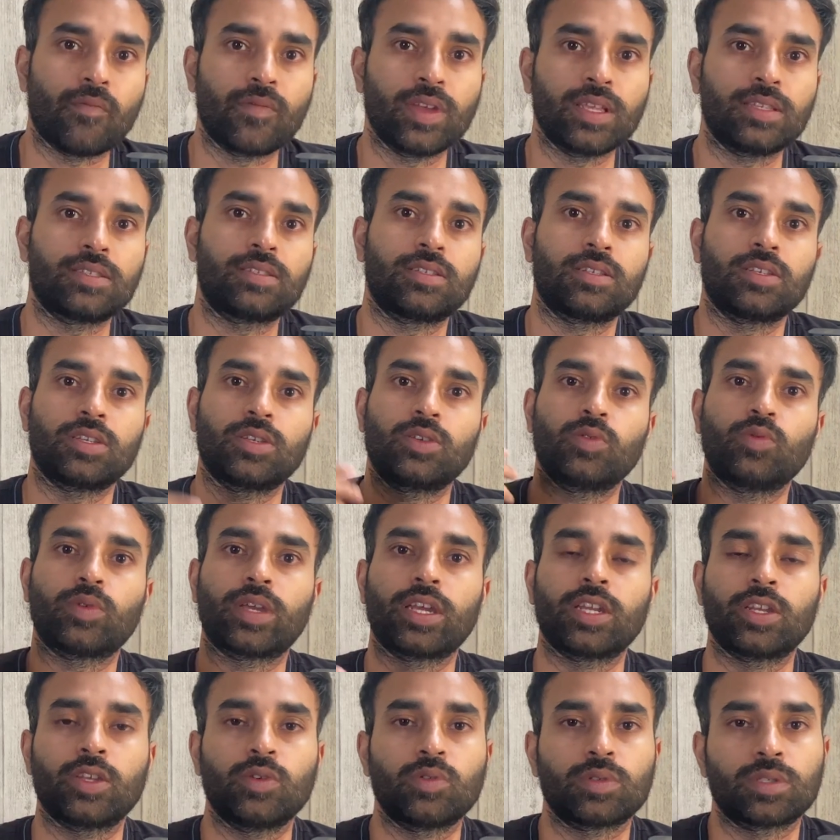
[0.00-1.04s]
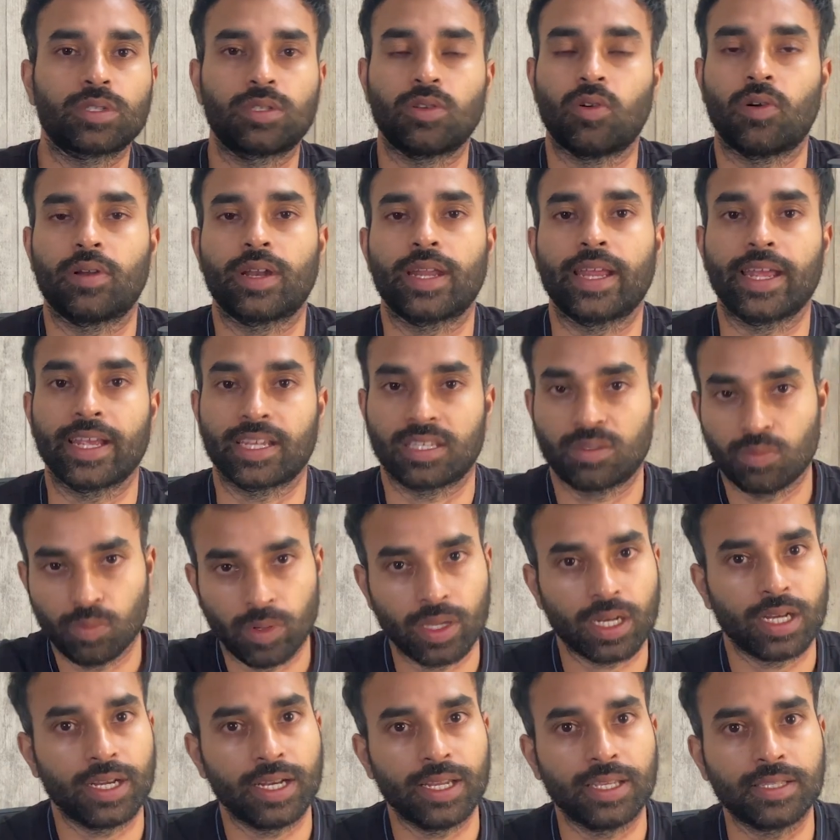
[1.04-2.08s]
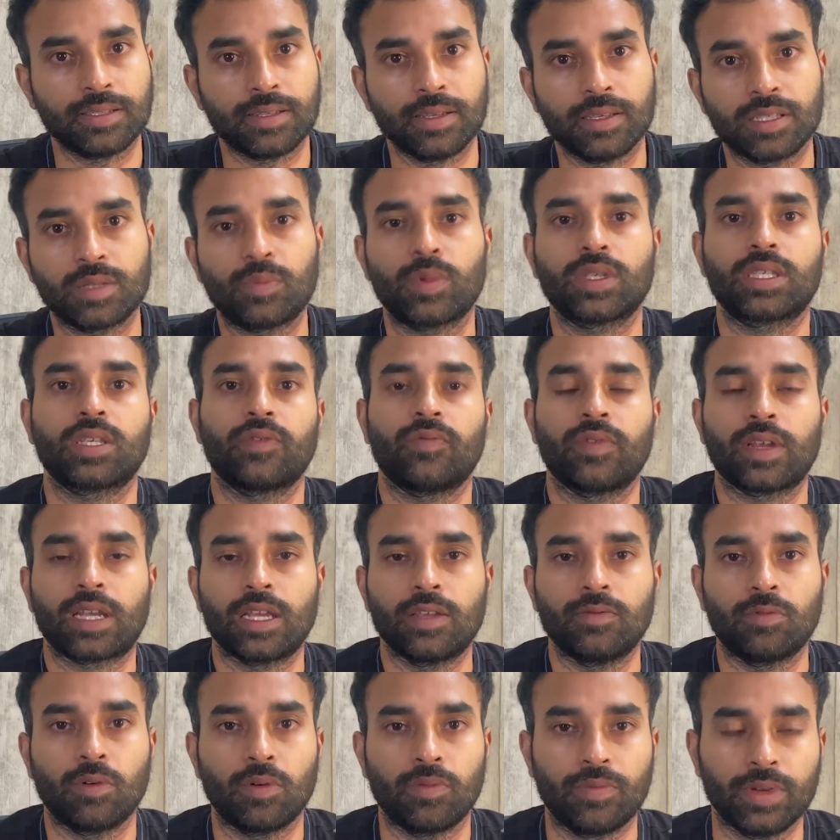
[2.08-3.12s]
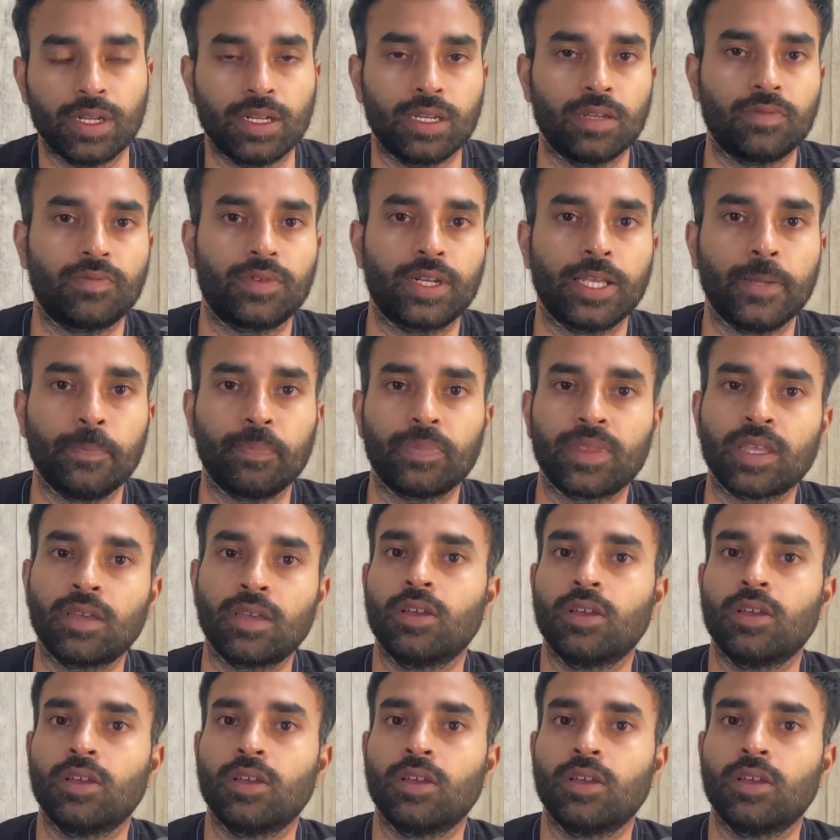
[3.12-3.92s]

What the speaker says: which you can use it on expiry days specifically for FINNIFTY.